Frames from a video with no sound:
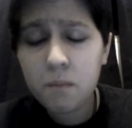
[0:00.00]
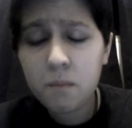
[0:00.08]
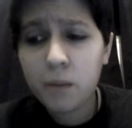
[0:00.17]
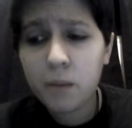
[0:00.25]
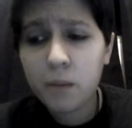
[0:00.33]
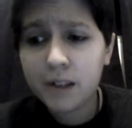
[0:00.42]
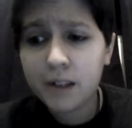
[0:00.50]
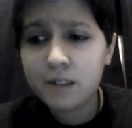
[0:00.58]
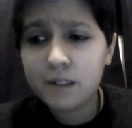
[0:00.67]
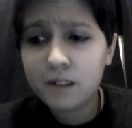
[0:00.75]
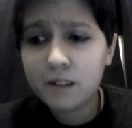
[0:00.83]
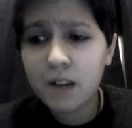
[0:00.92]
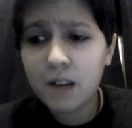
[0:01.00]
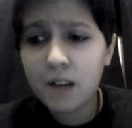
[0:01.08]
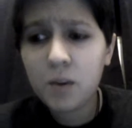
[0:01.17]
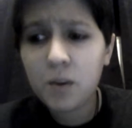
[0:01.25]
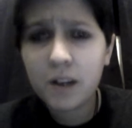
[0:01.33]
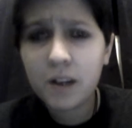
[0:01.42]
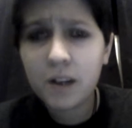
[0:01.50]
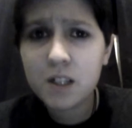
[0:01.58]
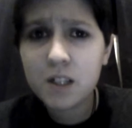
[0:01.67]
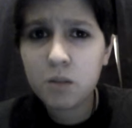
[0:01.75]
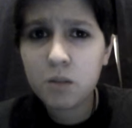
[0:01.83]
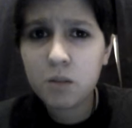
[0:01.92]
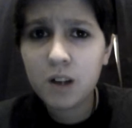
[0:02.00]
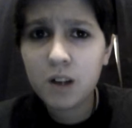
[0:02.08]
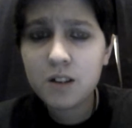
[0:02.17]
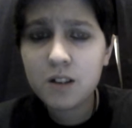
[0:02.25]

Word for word: but everyone gets depressed.